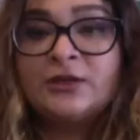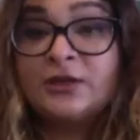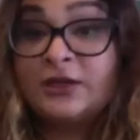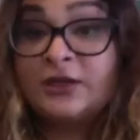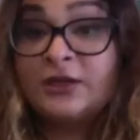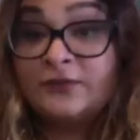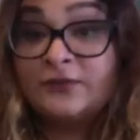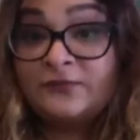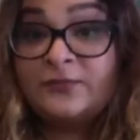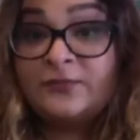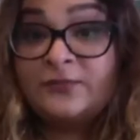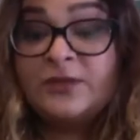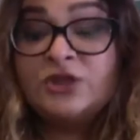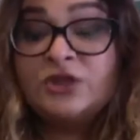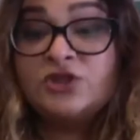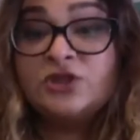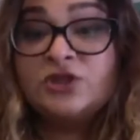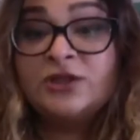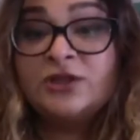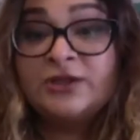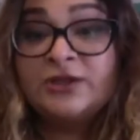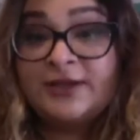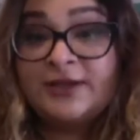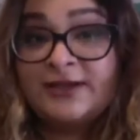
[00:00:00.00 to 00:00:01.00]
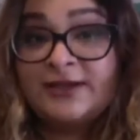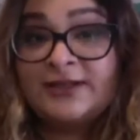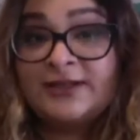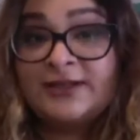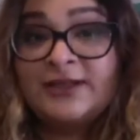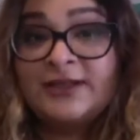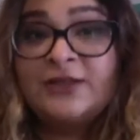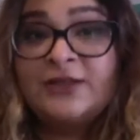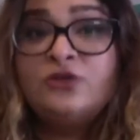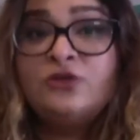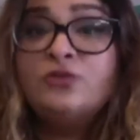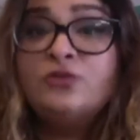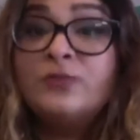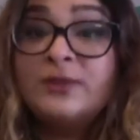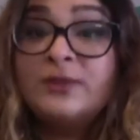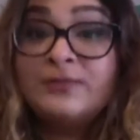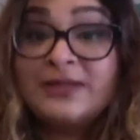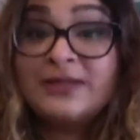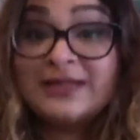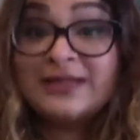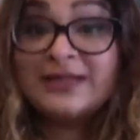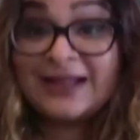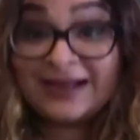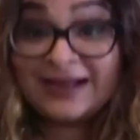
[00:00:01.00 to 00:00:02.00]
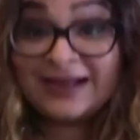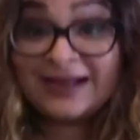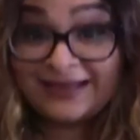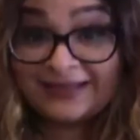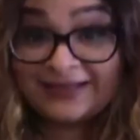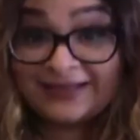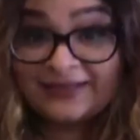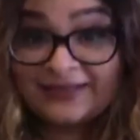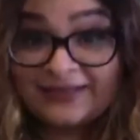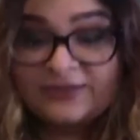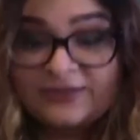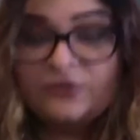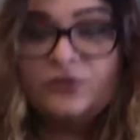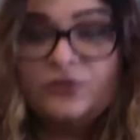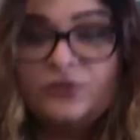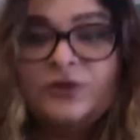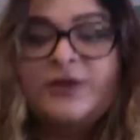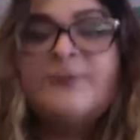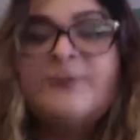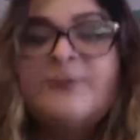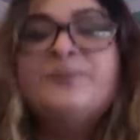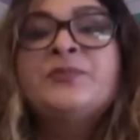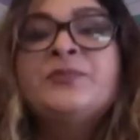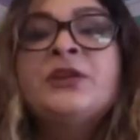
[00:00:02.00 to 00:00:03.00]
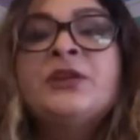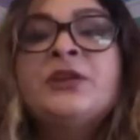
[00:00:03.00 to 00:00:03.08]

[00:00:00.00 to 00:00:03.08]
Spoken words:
information correctly and you may be lying. Okay.